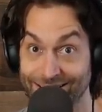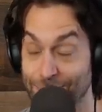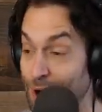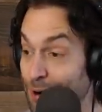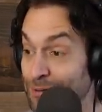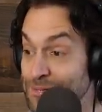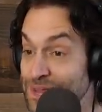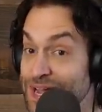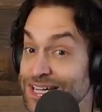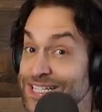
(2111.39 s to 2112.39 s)
Bro,
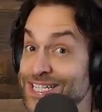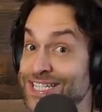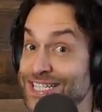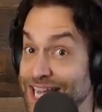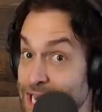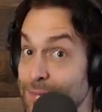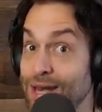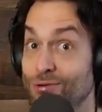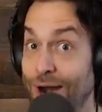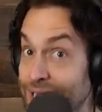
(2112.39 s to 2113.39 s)

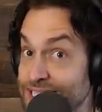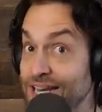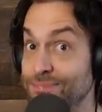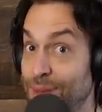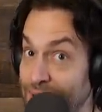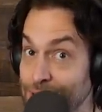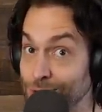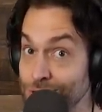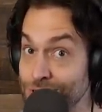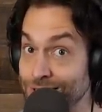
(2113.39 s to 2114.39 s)
cinnamon raisin
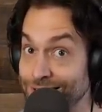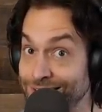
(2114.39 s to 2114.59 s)
bagels?